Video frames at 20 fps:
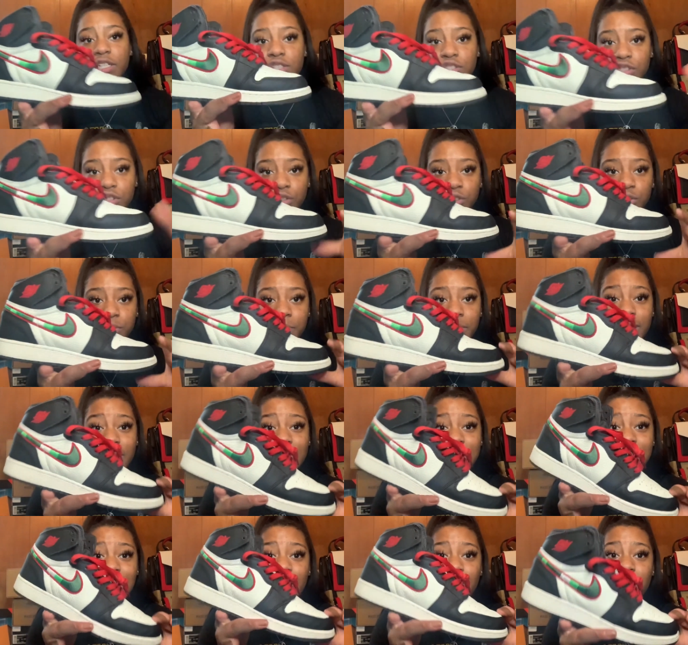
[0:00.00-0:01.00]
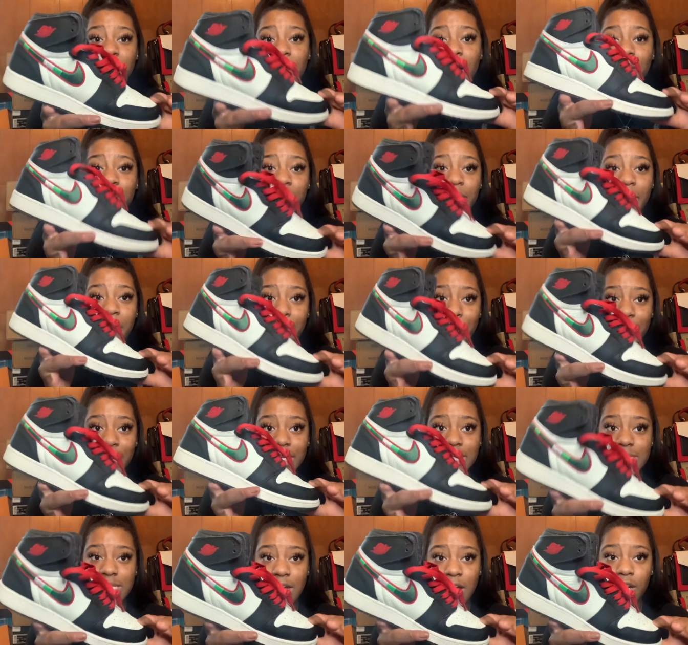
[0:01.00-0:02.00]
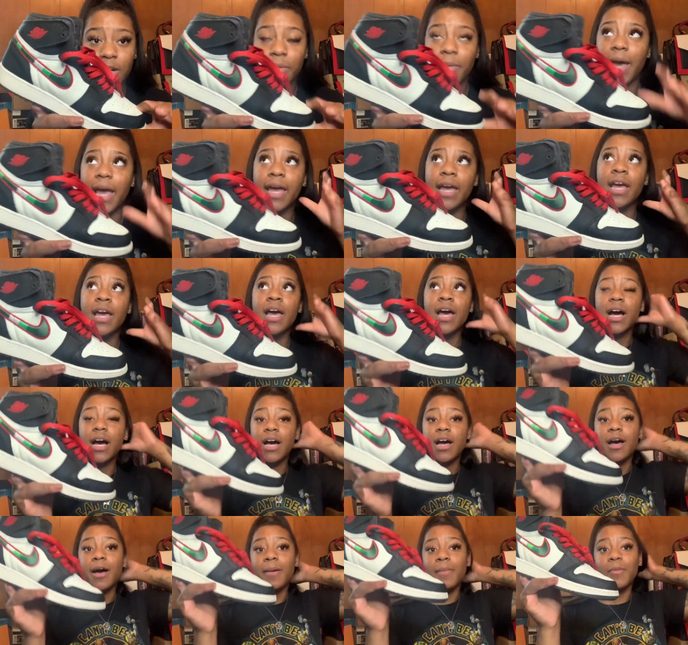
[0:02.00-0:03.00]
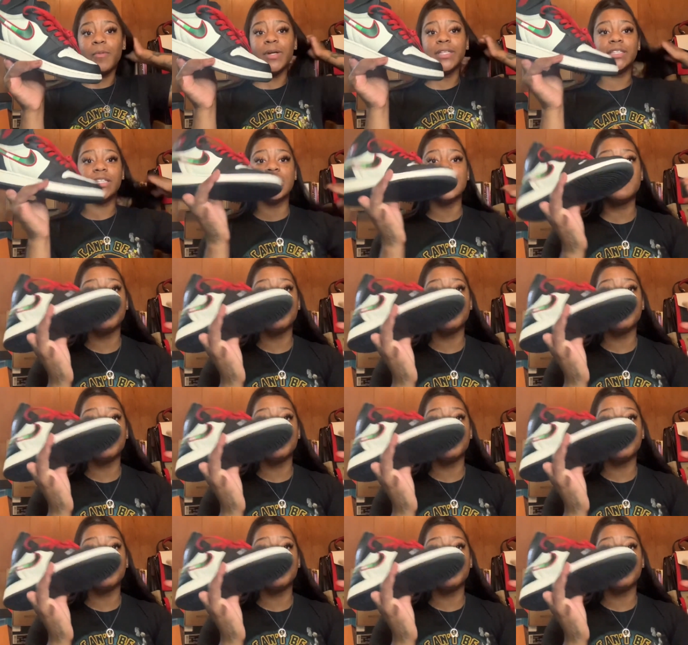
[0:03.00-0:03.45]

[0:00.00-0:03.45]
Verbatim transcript: shoes because they remind me of the bucks colorway um, with this